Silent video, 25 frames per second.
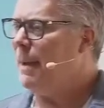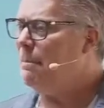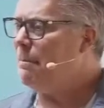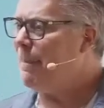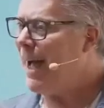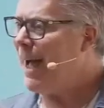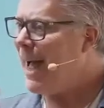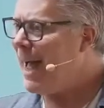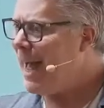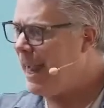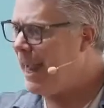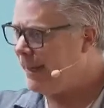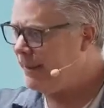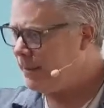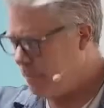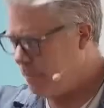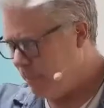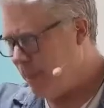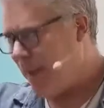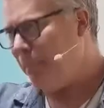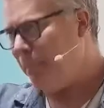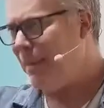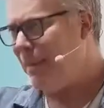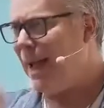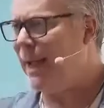my mind
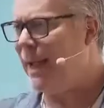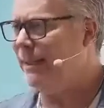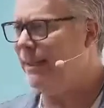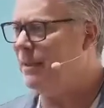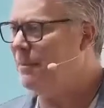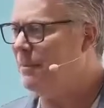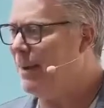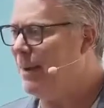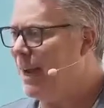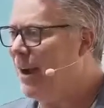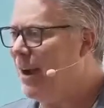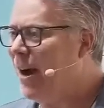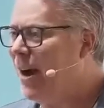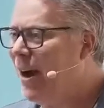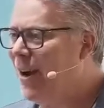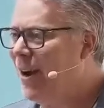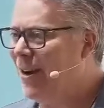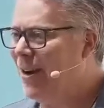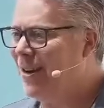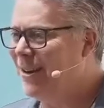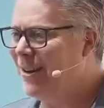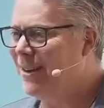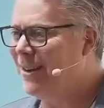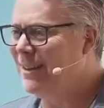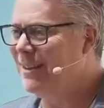and my
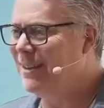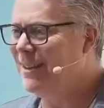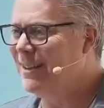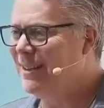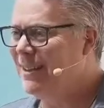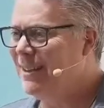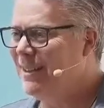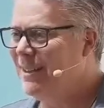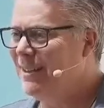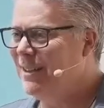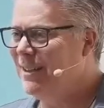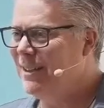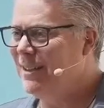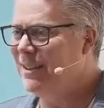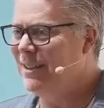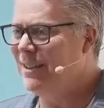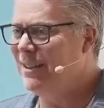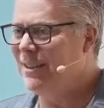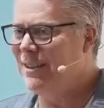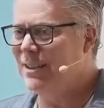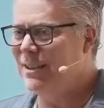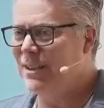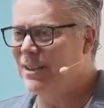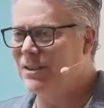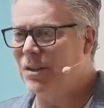heart
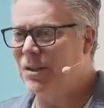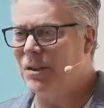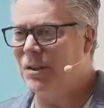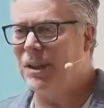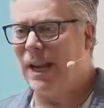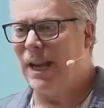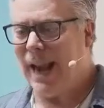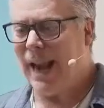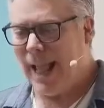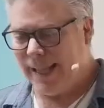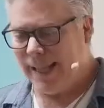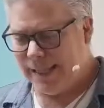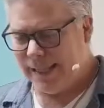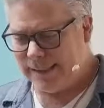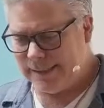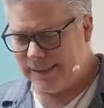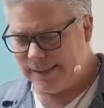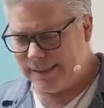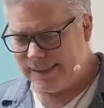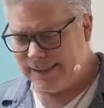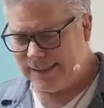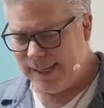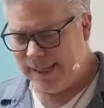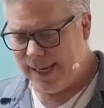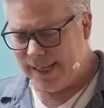so that I
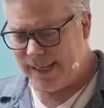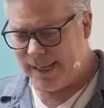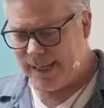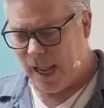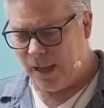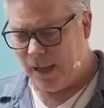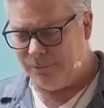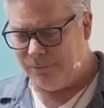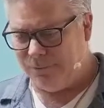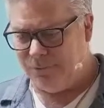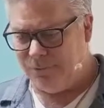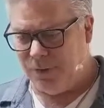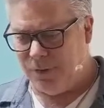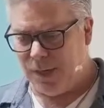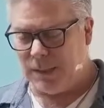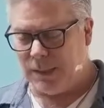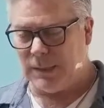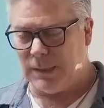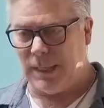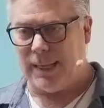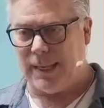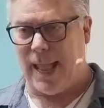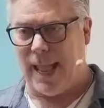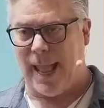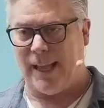can see it and
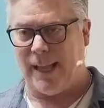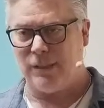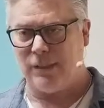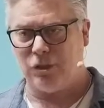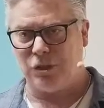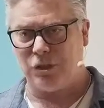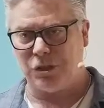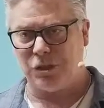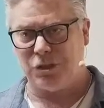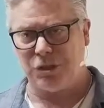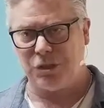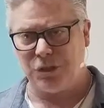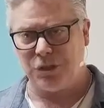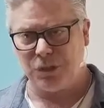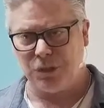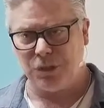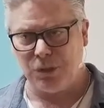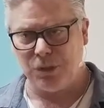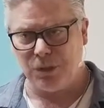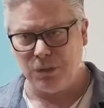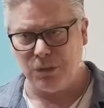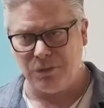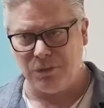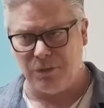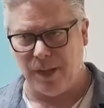feel it and
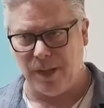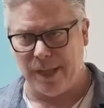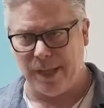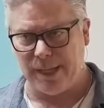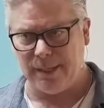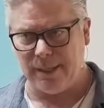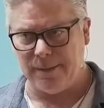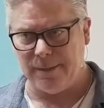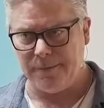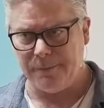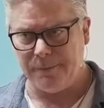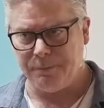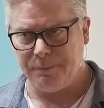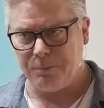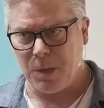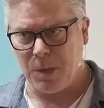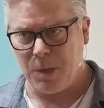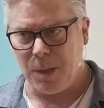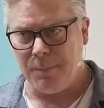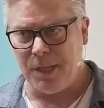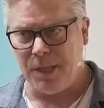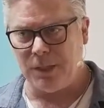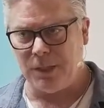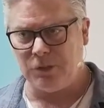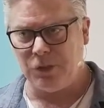serve it.
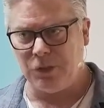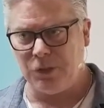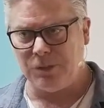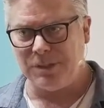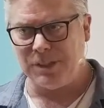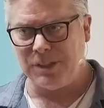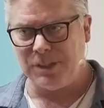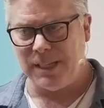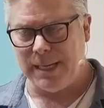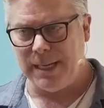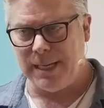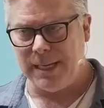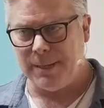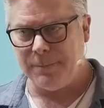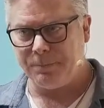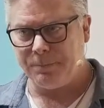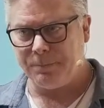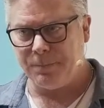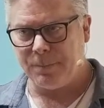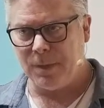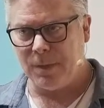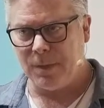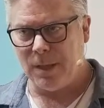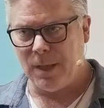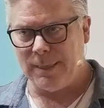Because you
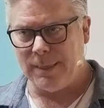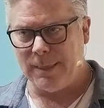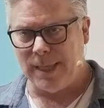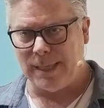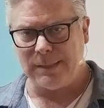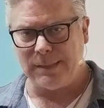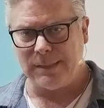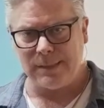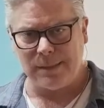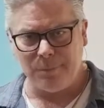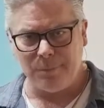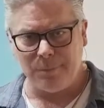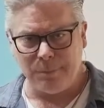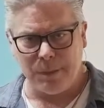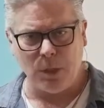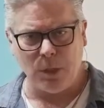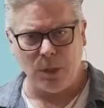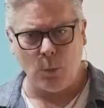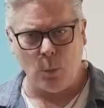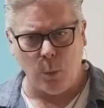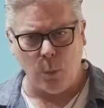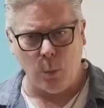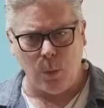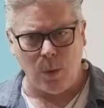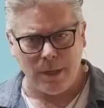see, that
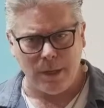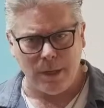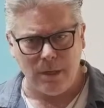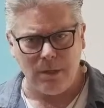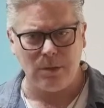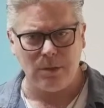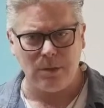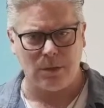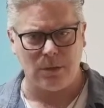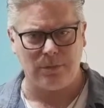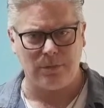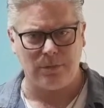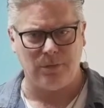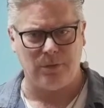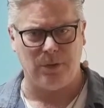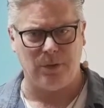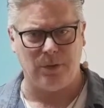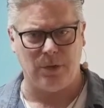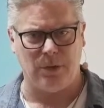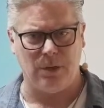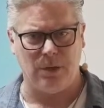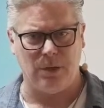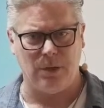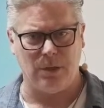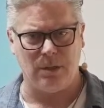something
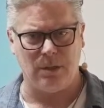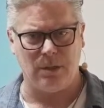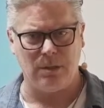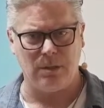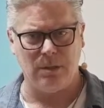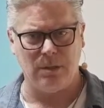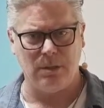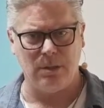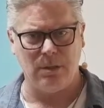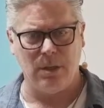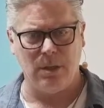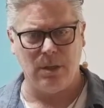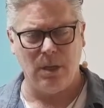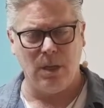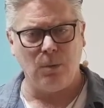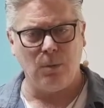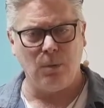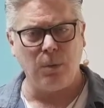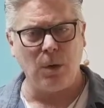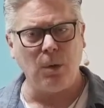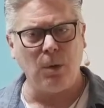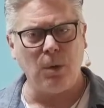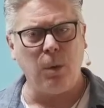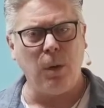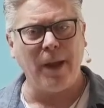wonderful
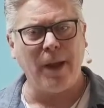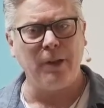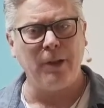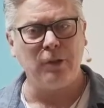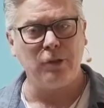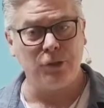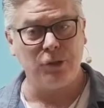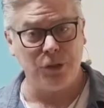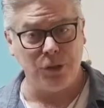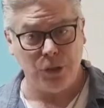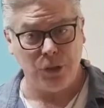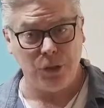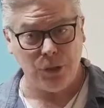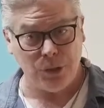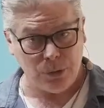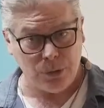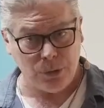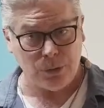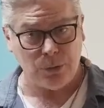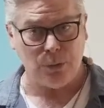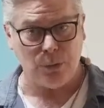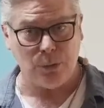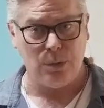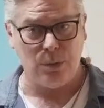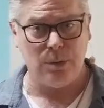requires
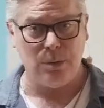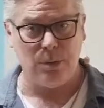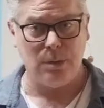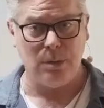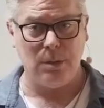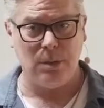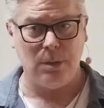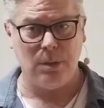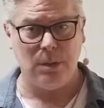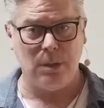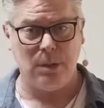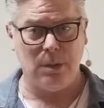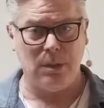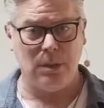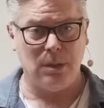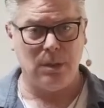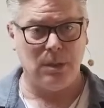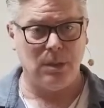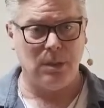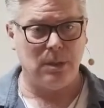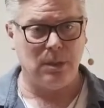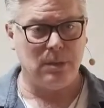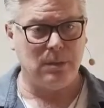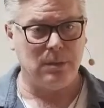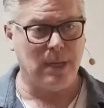you
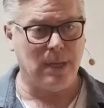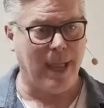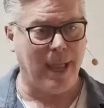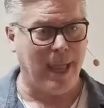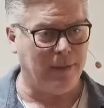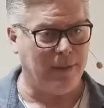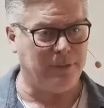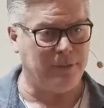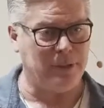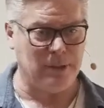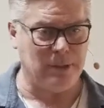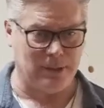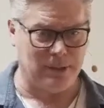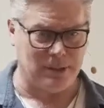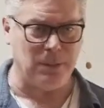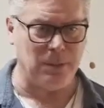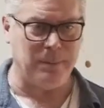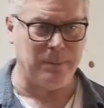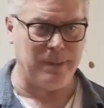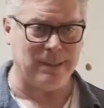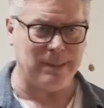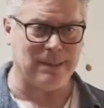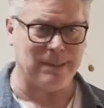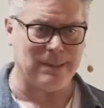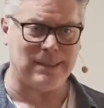
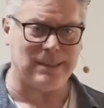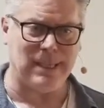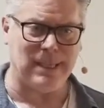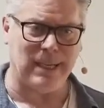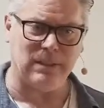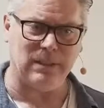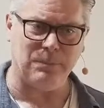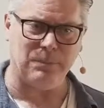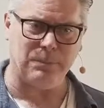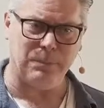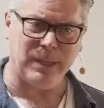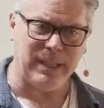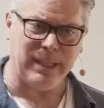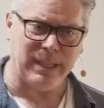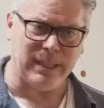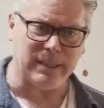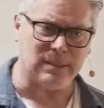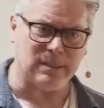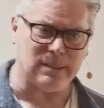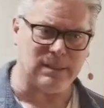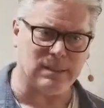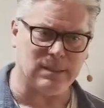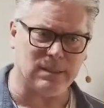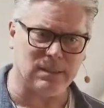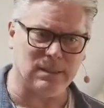to be in a state of
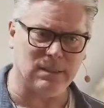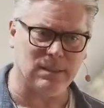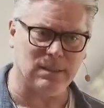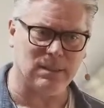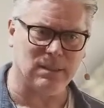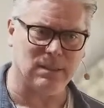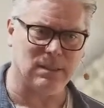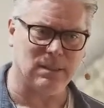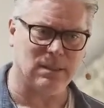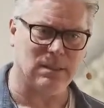peace.